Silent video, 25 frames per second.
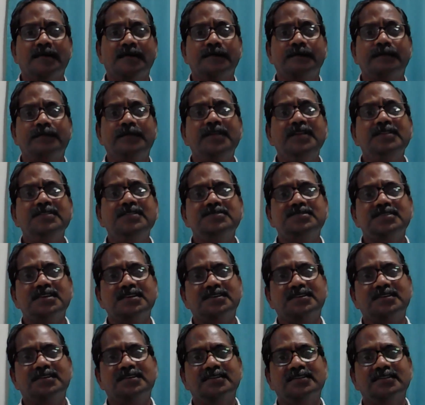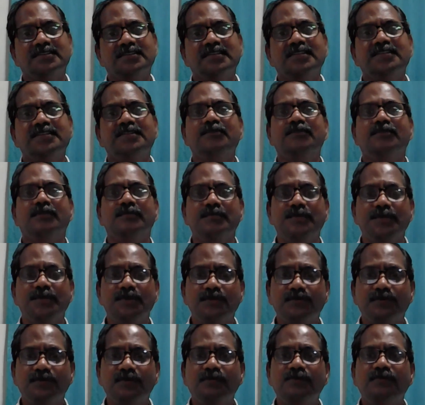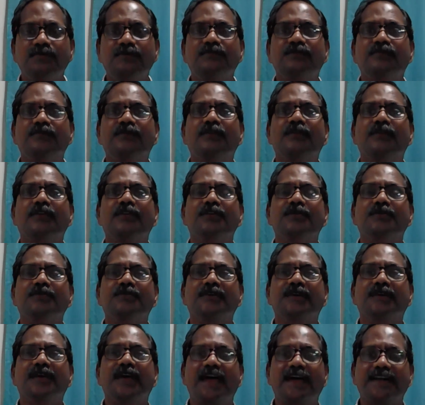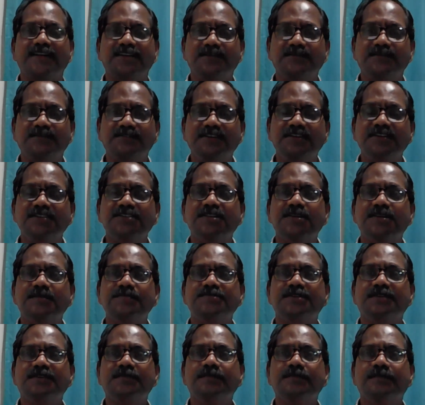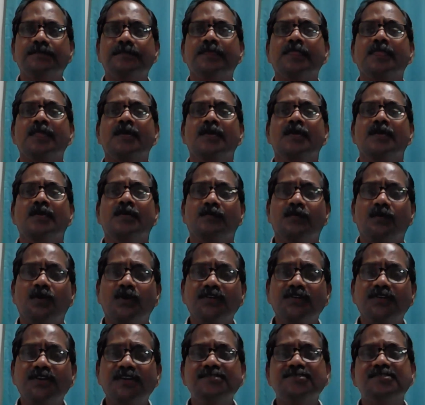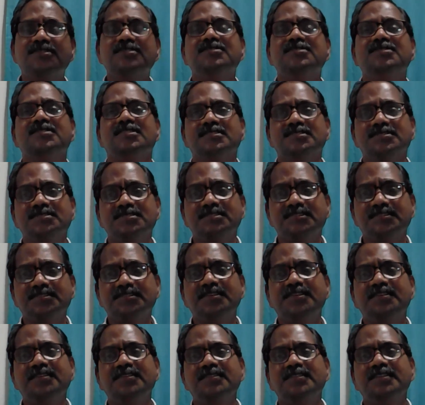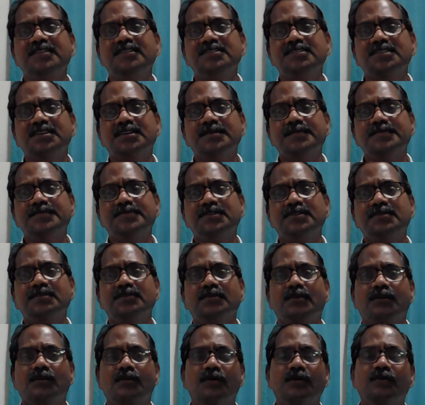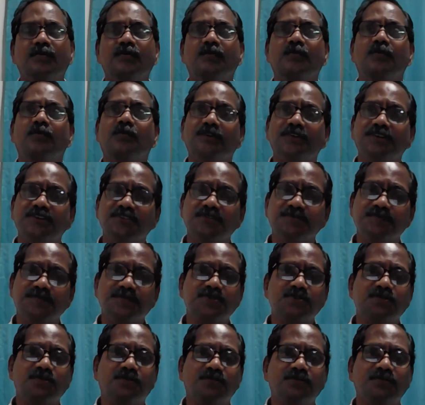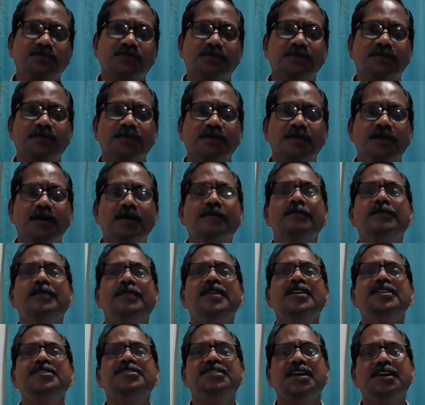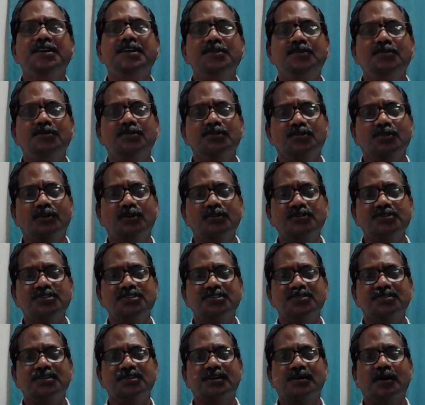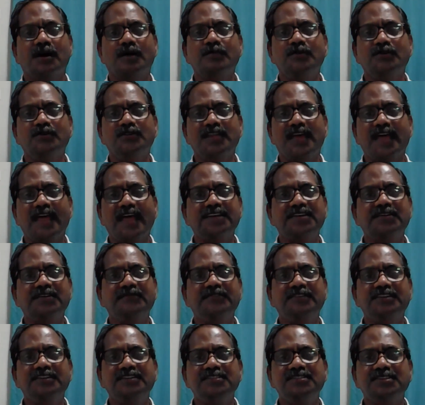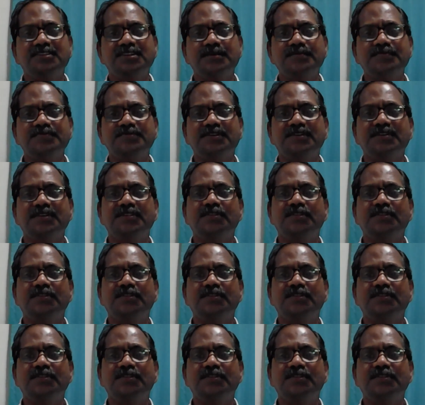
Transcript: Please check your BOQ for your activity description. What else is inserted in the description or what is missed out? Please share your thoughts about the activity description in